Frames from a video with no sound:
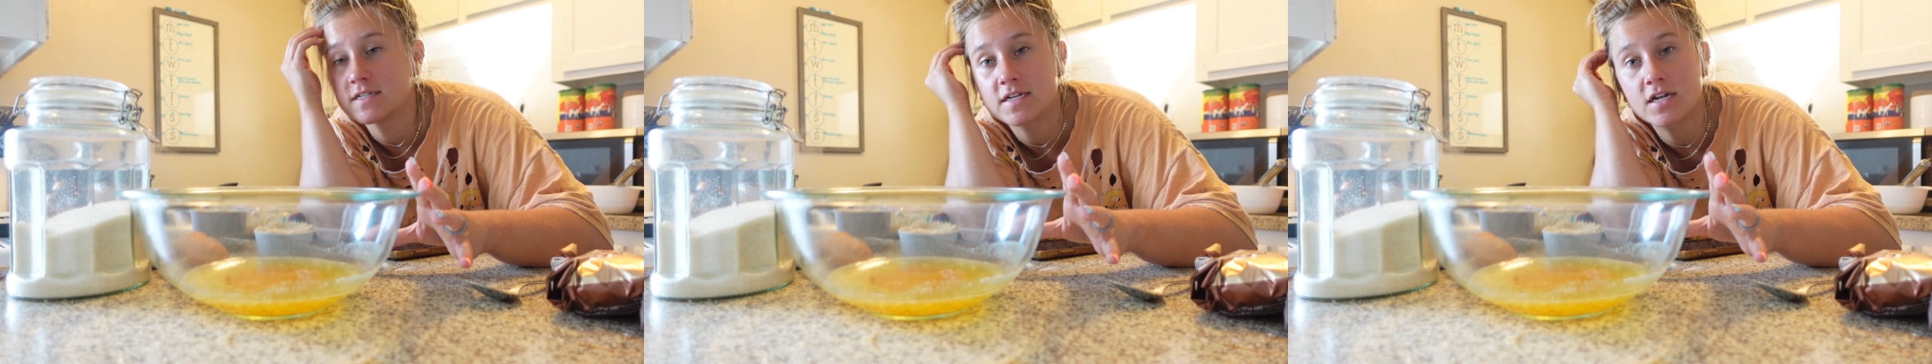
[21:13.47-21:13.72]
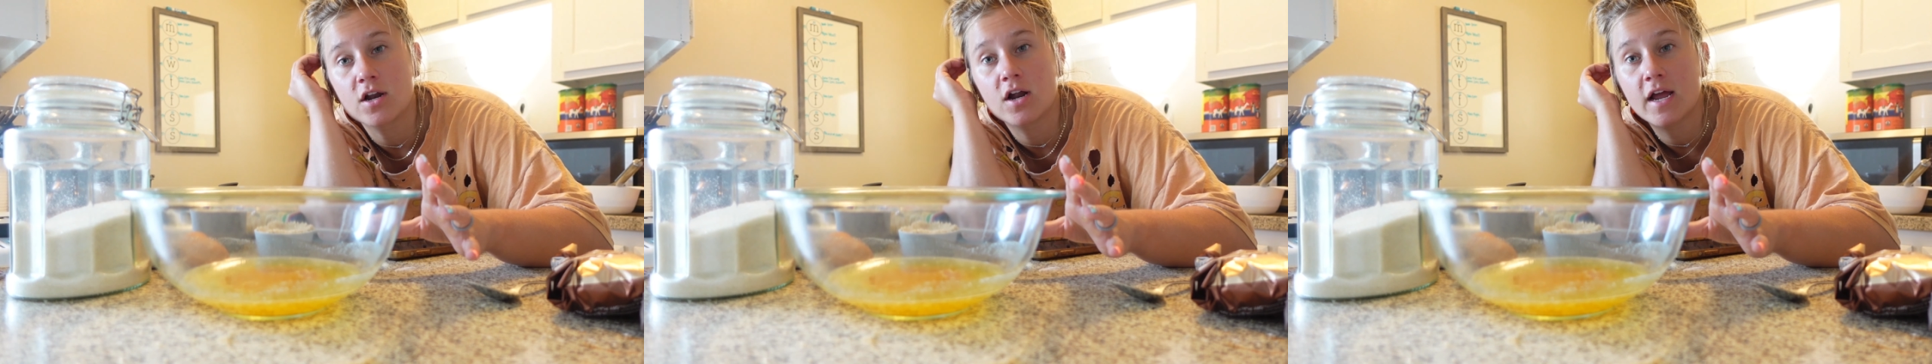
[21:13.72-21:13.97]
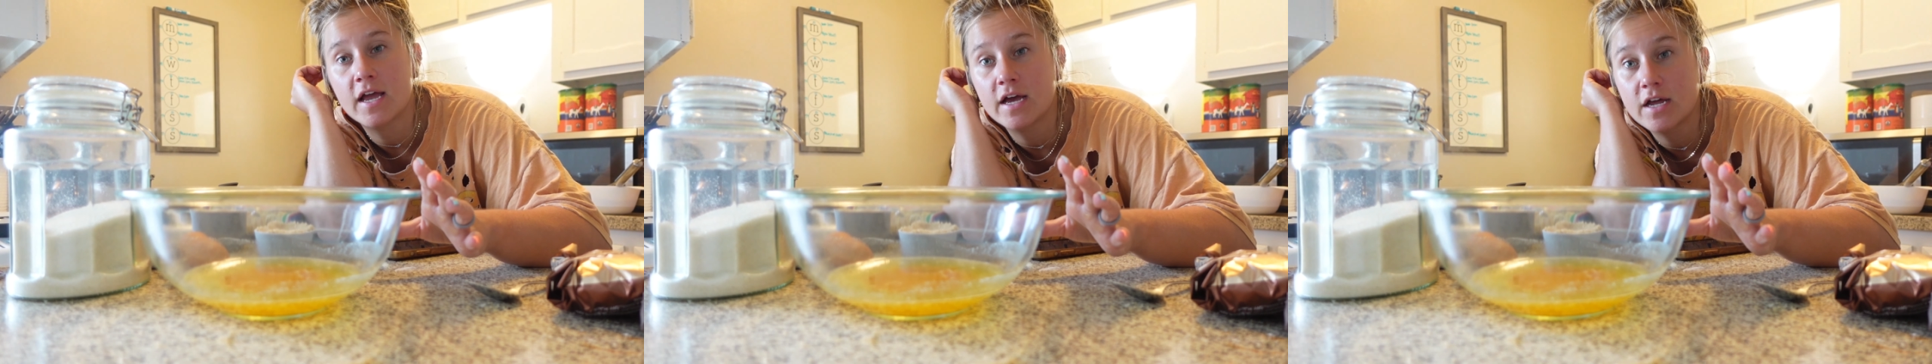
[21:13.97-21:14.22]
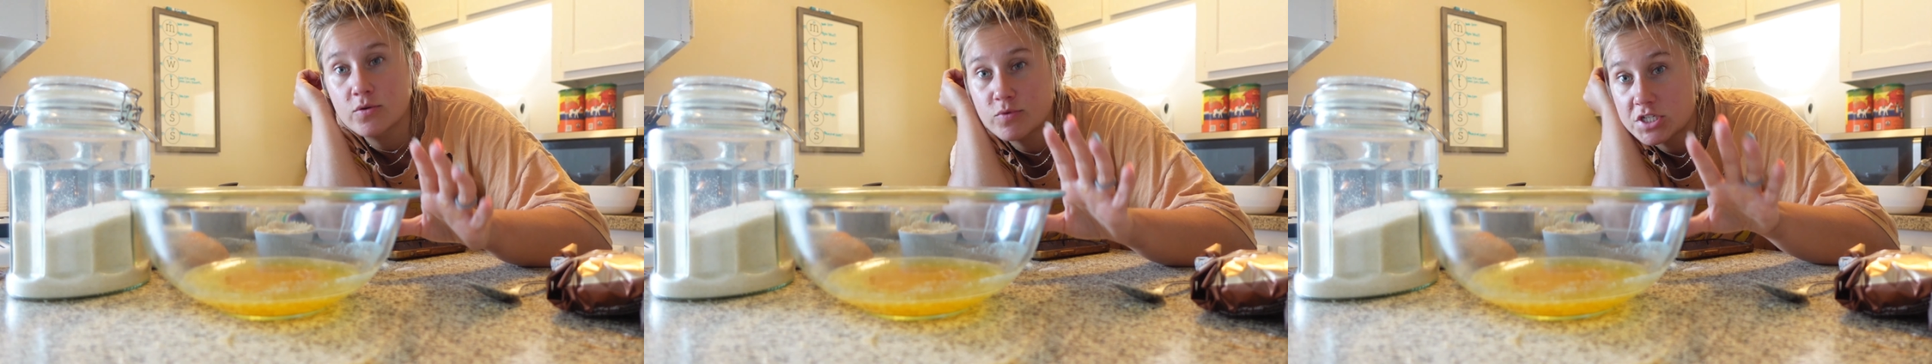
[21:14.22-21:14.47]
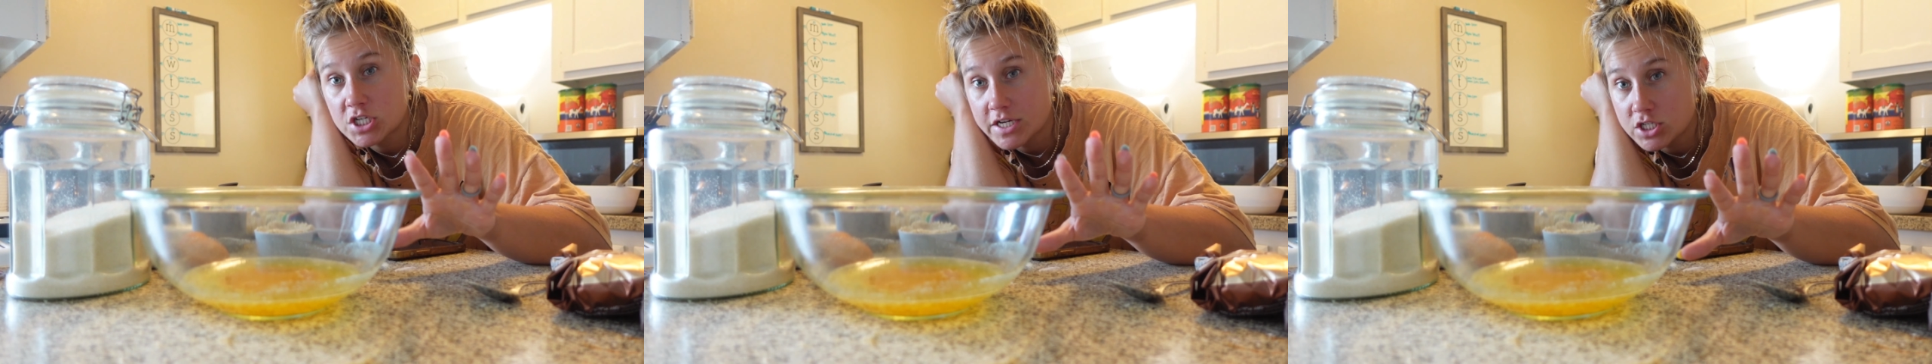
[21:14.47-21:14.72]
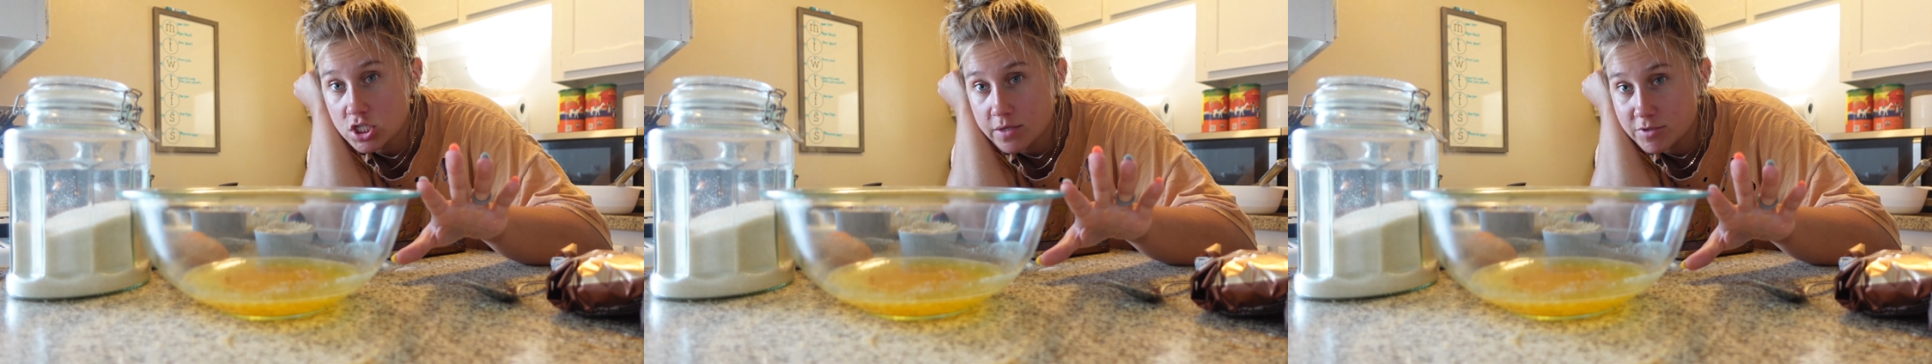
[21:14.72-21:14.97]
dinner, and we
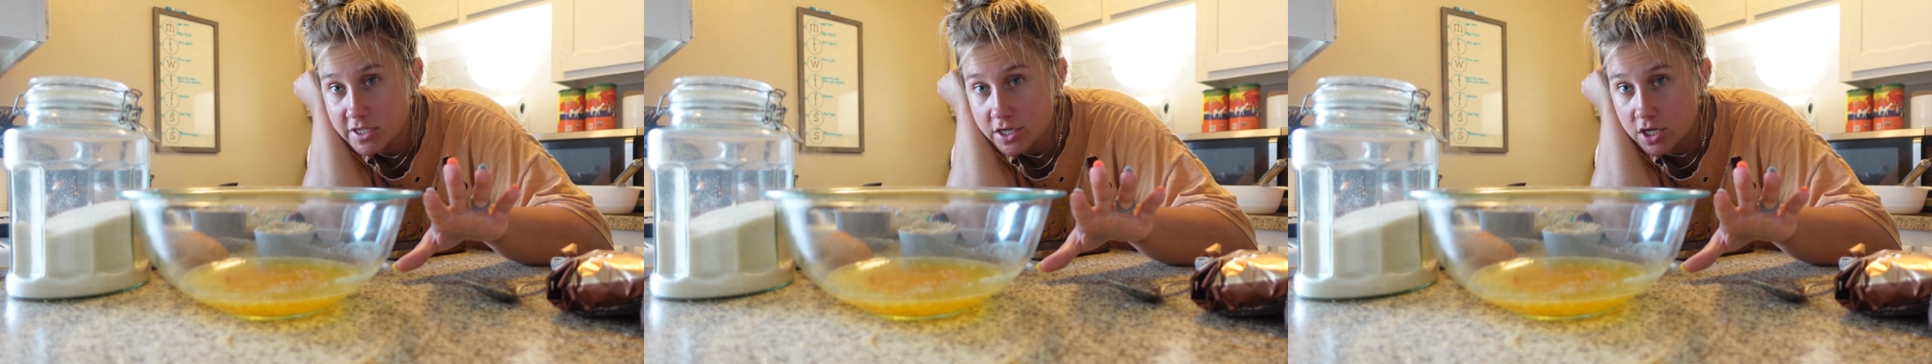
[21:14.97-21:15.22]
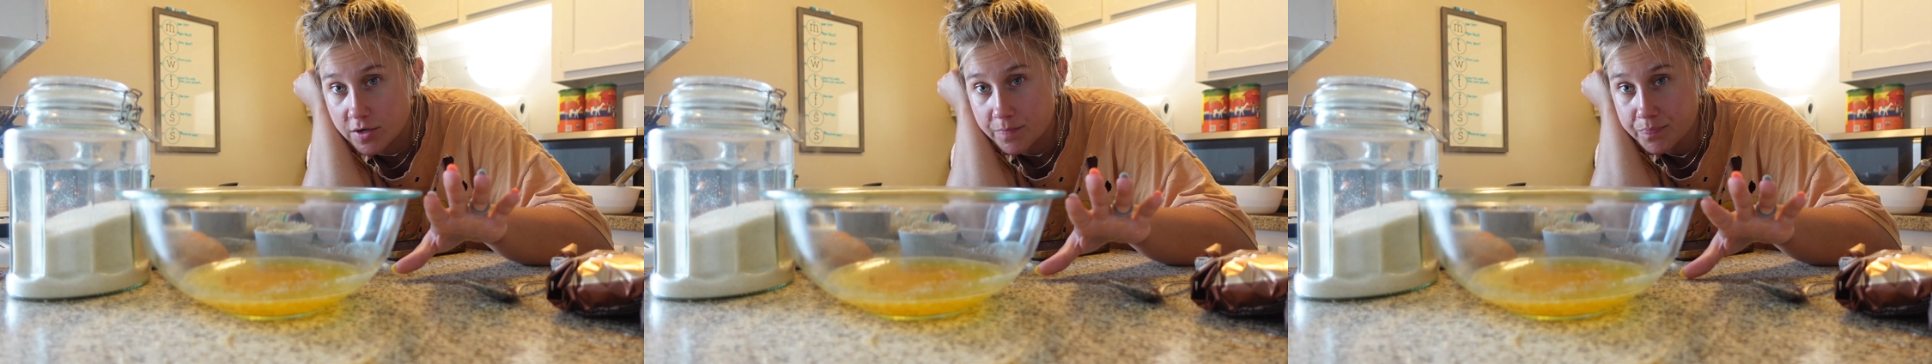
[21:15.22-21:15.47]
changed up dinner.